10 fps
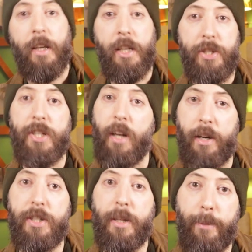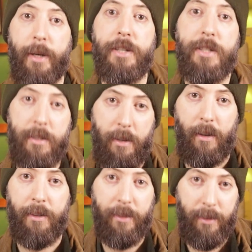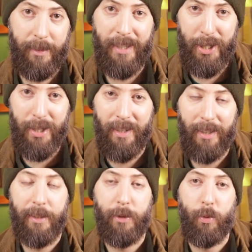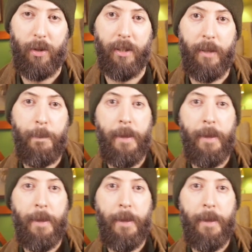is largely based on this earlier one.